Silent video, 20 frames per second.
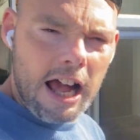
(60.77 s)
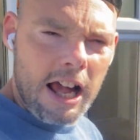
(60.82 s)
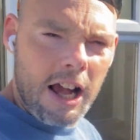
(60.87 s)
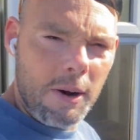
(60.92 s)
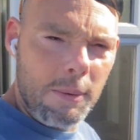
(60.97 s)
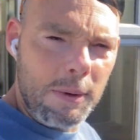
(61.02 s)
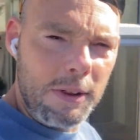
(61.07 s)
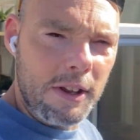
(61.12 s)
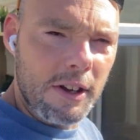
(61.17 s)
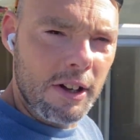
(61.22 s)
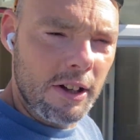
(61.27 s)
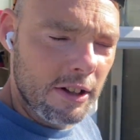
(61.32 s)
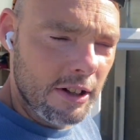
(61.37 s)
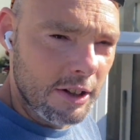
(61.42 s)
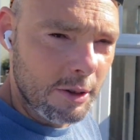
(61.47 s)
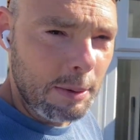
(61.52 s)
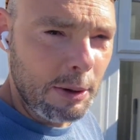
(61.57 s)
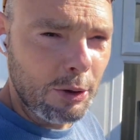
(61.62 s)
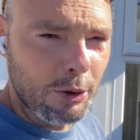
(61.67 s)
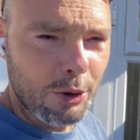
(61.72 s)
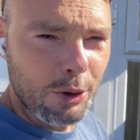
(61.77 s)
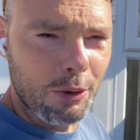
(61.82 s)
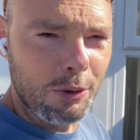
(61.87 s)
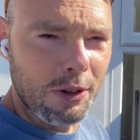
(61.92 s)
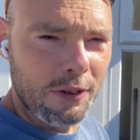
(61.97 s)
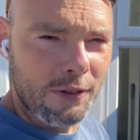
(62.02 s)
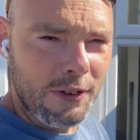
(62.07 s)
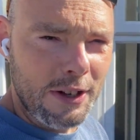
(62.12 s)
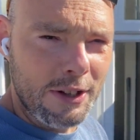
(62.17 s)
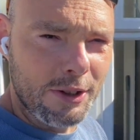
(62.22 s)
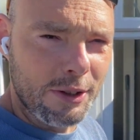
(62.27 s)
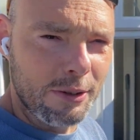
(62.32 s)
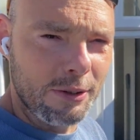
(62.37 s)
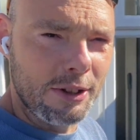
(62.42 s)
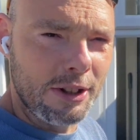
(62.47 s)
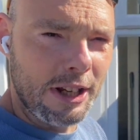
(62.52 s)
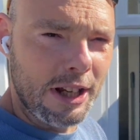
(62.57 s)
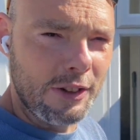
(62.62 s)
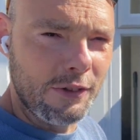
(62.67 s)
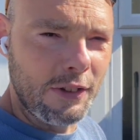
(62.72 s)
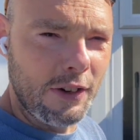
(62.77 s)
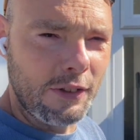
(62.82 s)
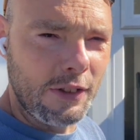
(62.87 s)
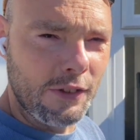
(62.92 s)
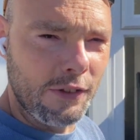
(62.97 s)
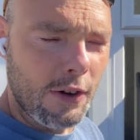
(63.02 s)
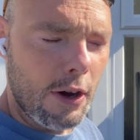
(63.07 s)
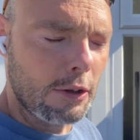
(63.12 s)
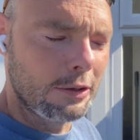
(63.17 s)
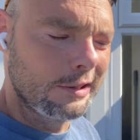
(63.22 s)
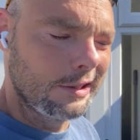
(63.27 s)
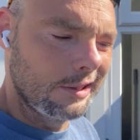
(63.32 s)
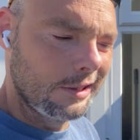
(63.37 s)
with a special tool, the Festool TS 55,